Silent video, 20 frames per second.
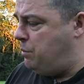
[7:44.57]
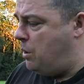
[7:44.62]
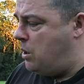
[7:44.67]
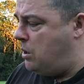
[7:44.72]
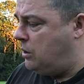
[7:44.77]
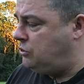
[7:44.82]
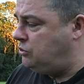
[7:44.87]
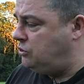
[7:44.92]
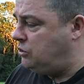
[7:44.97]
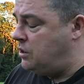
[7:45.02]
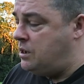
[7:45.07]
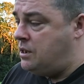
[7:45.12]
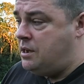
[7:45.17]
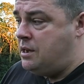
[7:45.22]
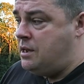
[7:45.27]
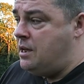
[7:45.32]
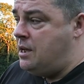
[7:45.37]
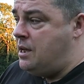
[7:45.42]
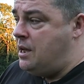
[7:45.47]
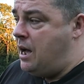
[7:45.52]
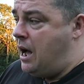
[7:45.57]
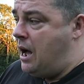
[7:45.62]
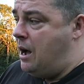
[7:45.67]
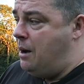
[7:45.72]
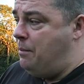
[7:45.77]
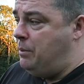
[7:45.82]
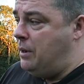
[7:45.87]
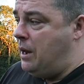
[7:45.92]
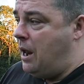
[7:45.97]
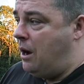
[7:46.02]
box
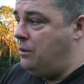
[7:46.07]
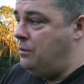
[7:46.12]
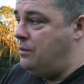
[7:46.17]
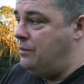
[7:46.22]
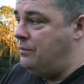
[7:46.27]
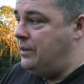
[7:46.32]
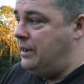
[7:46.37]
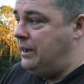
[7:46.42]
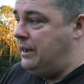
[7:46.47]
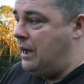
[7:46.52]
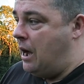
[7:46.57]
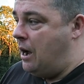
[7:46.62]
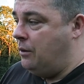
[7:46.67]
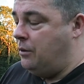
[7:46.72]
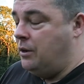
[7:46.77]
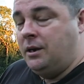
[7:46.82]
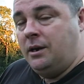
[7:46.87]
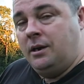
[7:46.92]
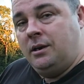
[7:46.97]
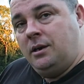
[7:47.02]
below the video.